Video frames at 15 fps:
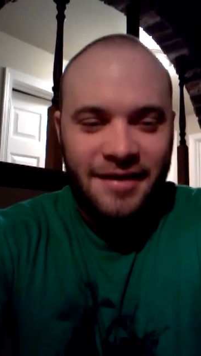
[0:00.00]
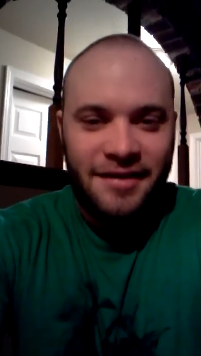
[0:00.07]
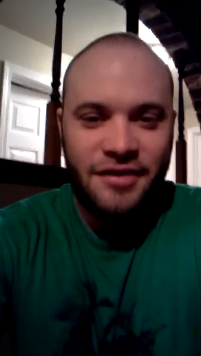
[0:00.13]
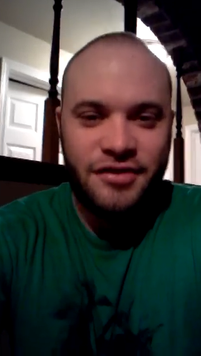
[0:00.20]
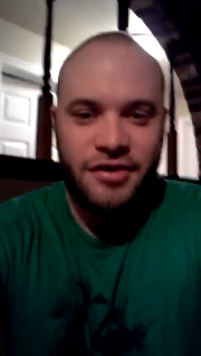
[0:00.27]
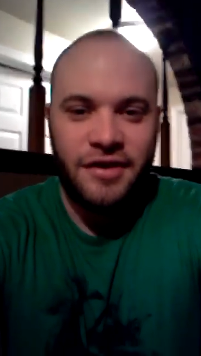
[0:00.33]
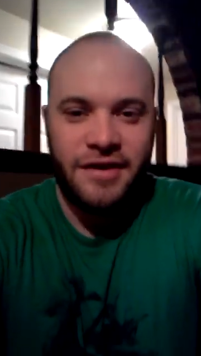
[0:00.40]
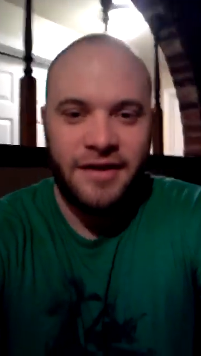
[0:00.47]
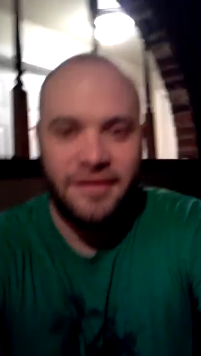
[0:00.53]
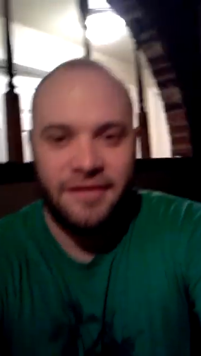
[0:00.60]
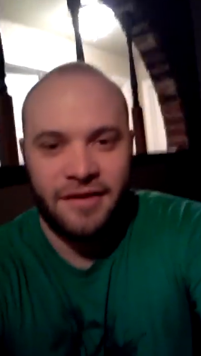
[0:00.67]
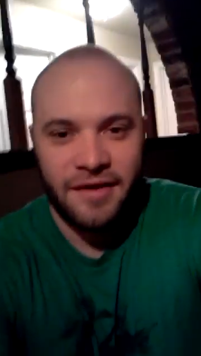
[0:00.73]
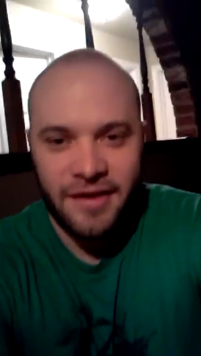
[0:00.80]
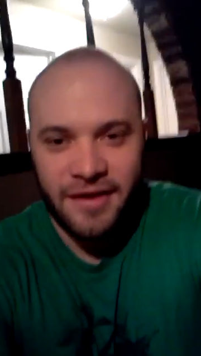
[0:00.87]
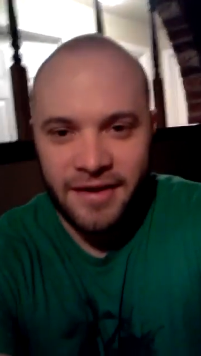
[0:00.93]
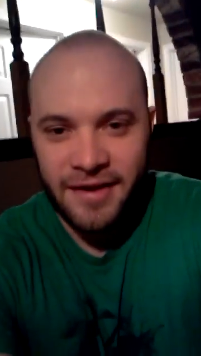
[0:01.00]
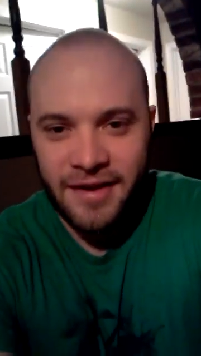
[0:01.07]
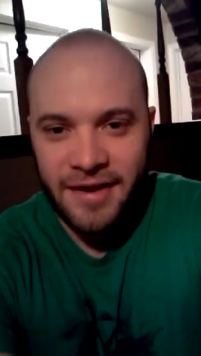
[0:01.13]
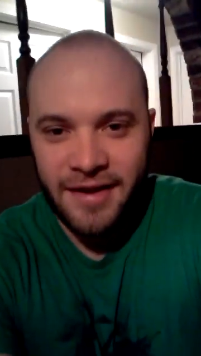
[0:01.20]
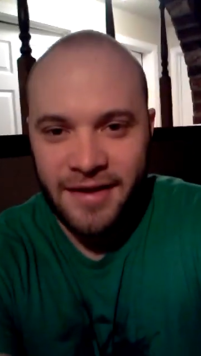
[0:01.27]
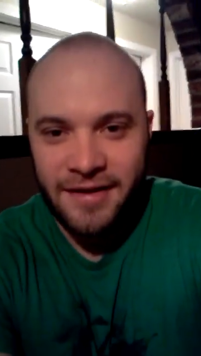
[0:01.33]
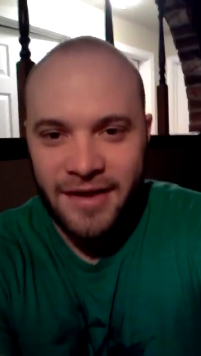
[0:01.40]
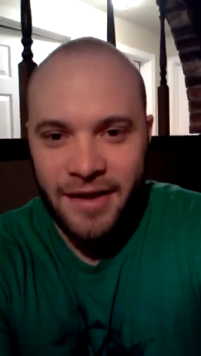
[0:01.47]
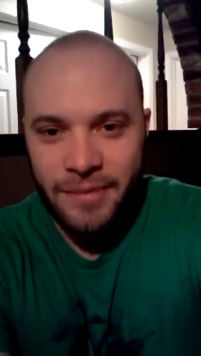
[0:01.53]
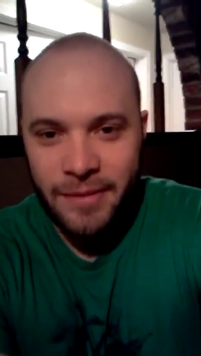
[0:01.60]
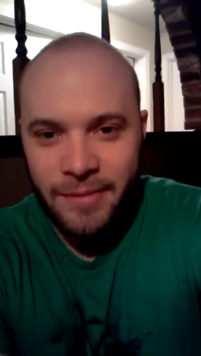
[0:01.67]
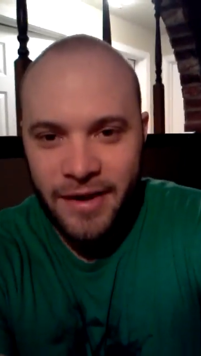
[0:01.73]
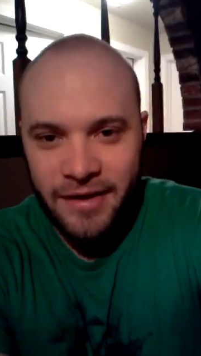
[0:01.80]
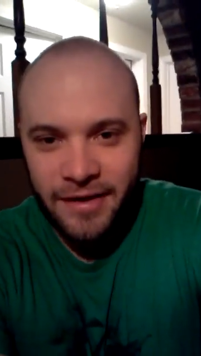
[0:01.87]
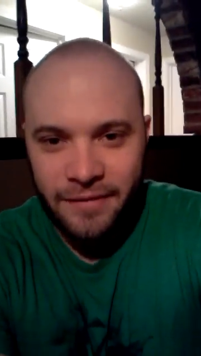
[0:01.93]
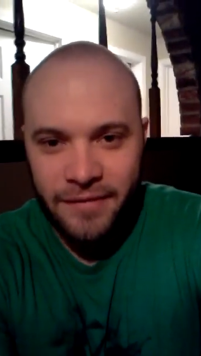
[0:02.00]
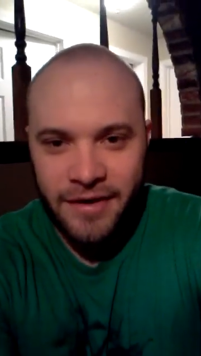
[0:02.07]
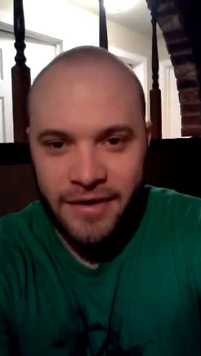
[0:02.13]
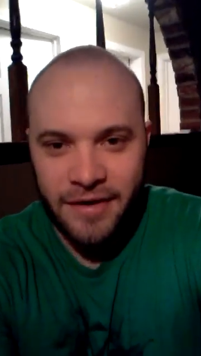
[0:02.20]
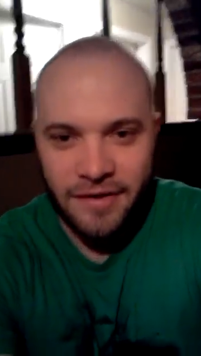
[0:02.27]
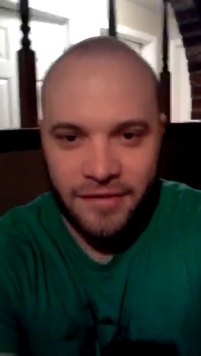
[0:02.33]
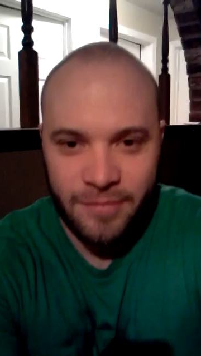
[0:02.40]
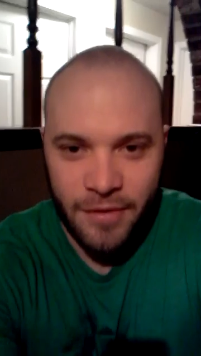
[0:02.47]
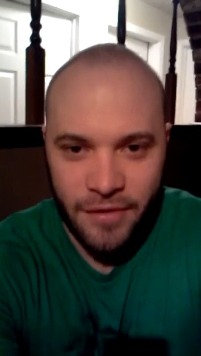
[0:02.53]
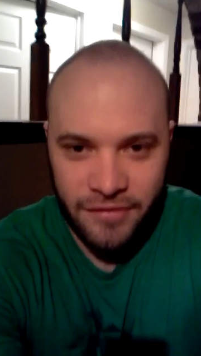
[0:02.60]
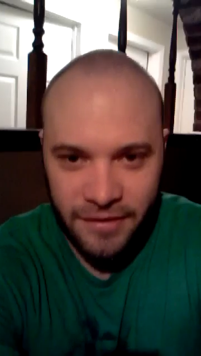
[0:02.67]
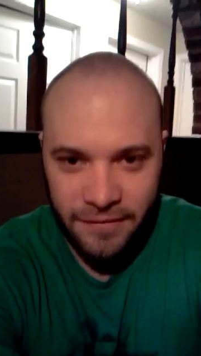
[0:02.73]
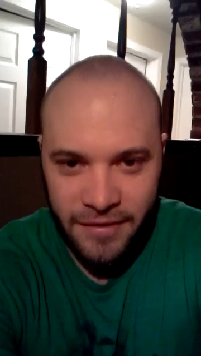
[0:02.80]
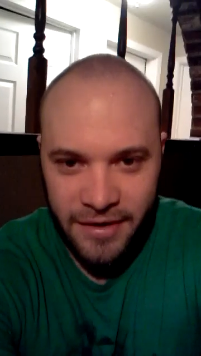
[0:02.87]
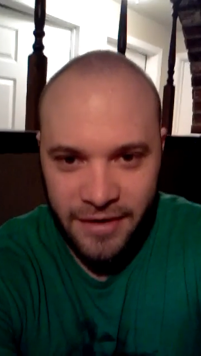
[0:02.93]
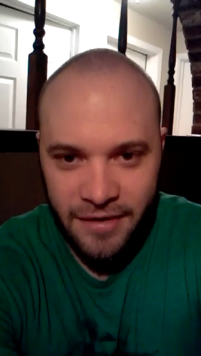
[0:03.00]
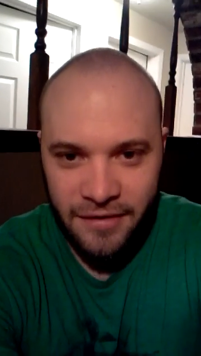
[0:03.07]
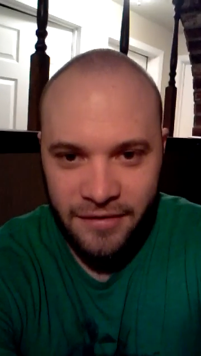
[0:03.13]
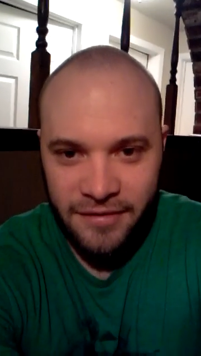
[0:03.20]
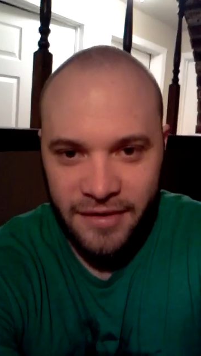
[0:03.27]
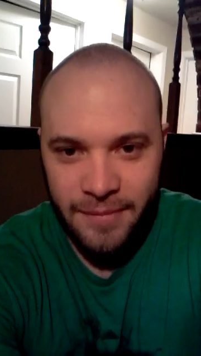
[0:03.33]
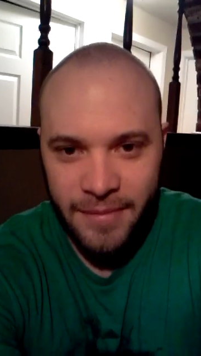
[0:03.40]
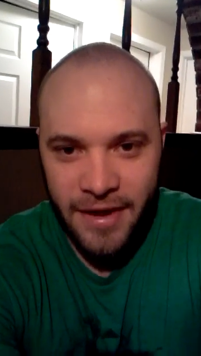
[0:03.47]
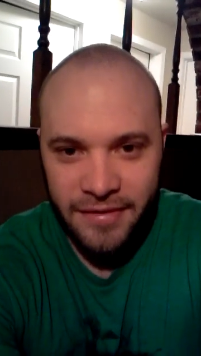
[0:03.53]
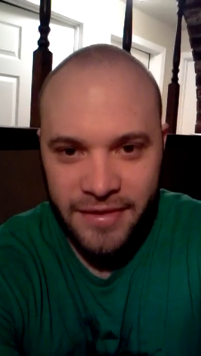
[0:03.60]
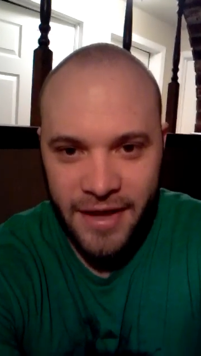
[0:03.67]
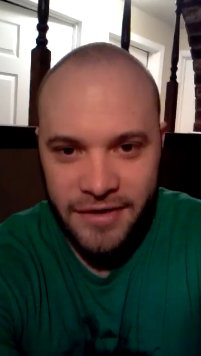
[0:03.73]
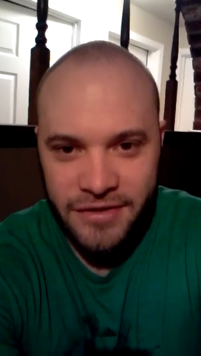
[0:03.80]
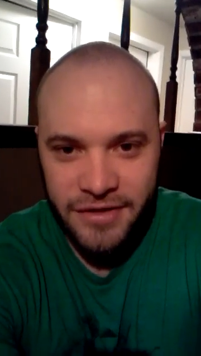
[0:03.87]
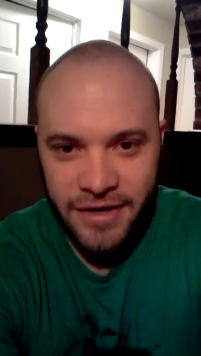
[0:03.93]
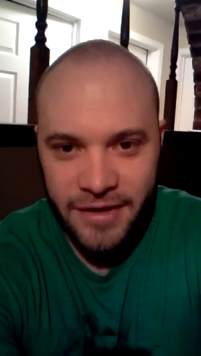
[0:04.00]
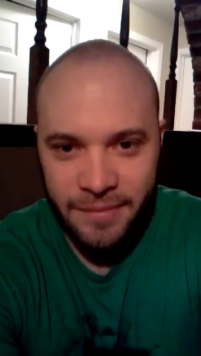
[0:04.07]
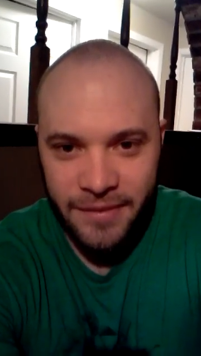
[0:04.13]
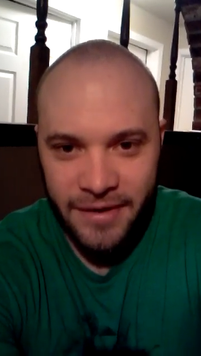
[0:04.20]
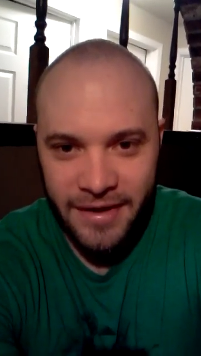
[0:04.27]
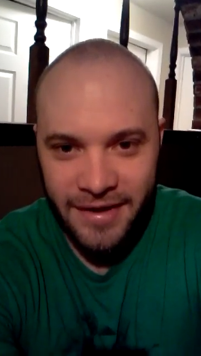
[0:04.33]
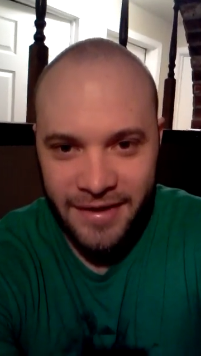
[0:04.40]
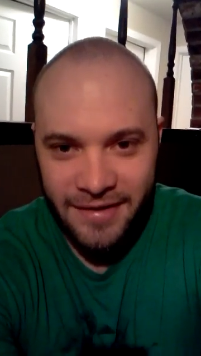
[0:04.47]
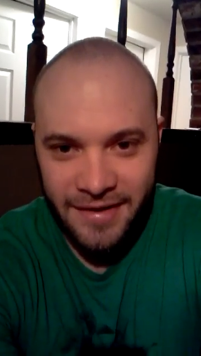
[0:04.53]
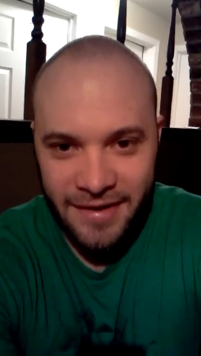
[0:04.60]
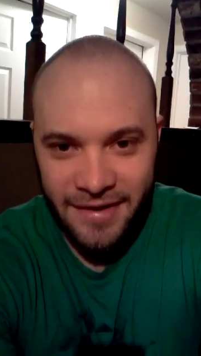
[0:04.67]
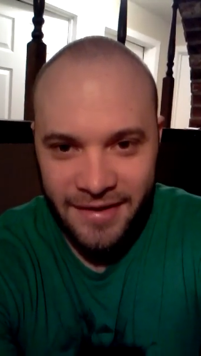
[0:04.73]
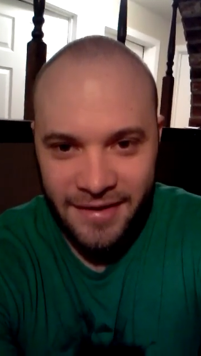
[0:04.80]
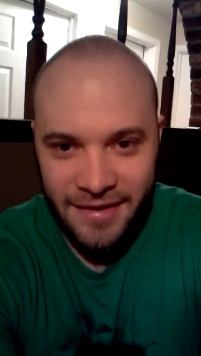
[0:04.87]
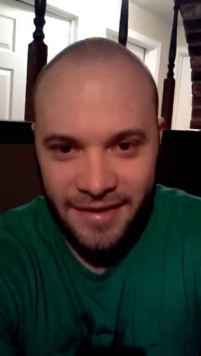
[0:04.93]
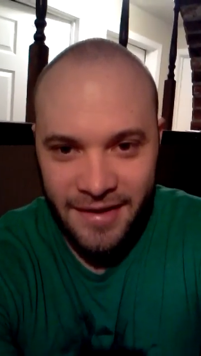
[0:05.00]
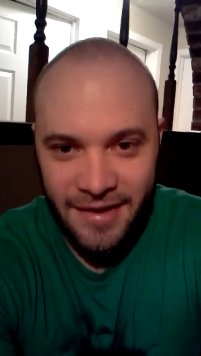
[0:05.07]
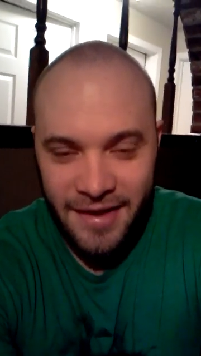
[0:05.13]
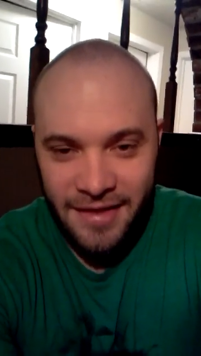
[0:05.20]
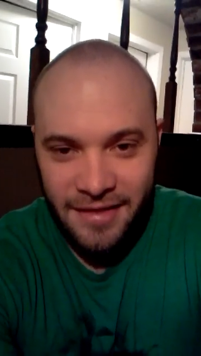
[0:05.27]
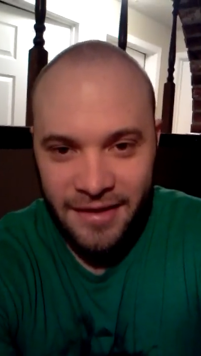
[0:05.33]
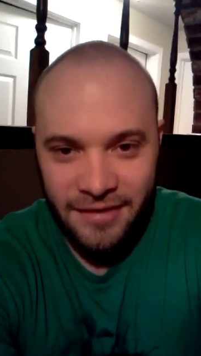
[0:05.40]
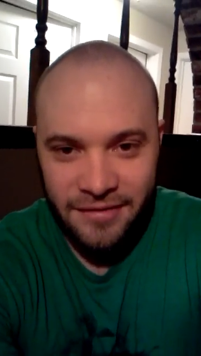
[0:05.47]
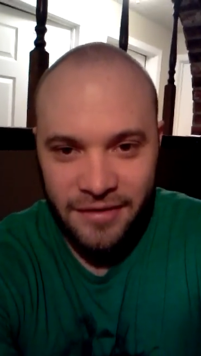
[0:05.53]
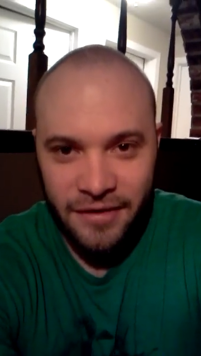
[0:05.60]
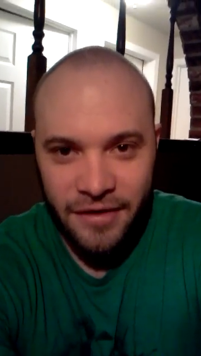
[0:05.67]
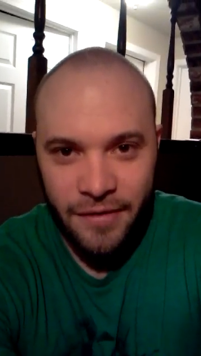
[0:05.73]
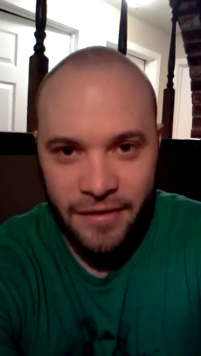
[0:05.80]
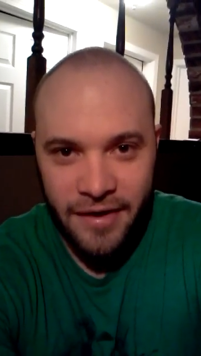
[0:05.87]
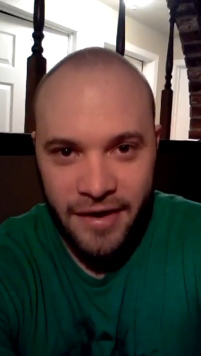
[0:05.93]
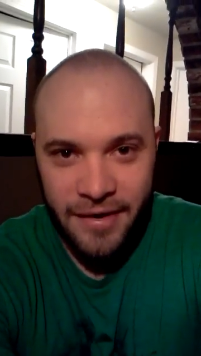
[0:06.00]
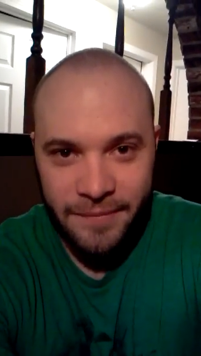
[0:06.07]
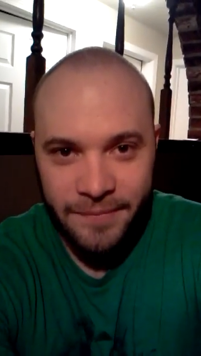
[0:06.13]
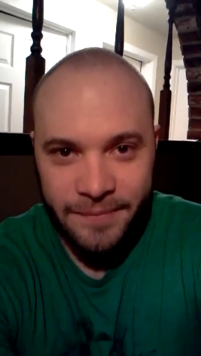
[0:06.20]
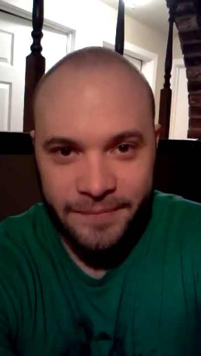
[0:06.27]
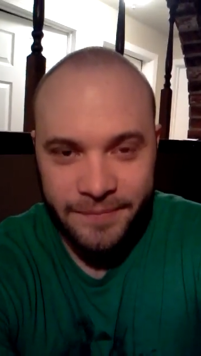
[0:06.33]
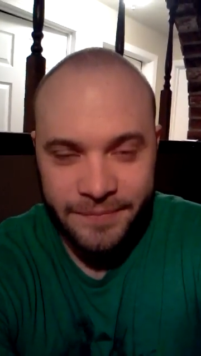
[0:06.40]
the journey is good. And I'll be making videos, posting videos about that trip and uh, things that are going on.